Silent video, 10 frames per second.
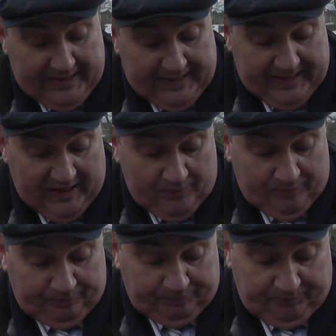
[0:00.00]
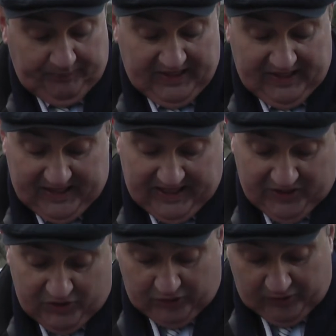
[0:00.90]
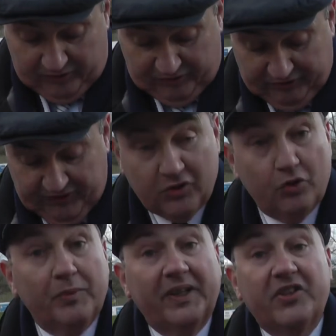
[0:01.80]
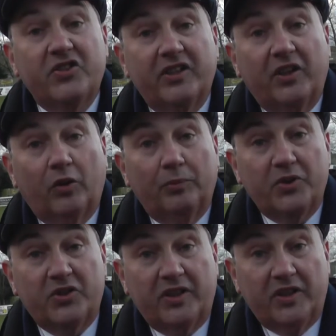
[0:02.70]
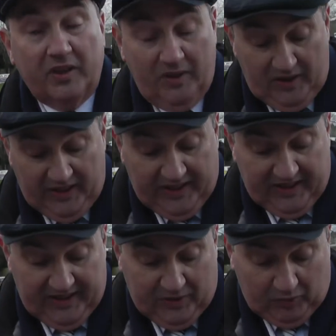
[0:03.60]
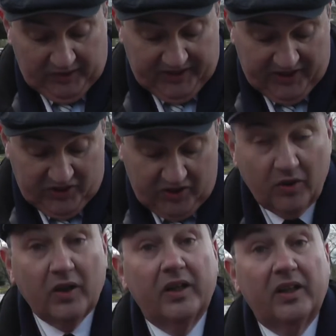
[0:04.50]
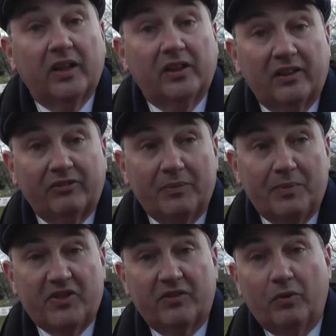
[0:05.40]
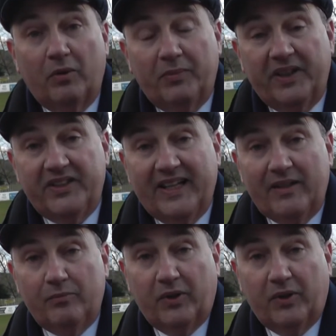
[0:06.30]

And on 52 minutes they almost equalised. Lovely piece of work by Dan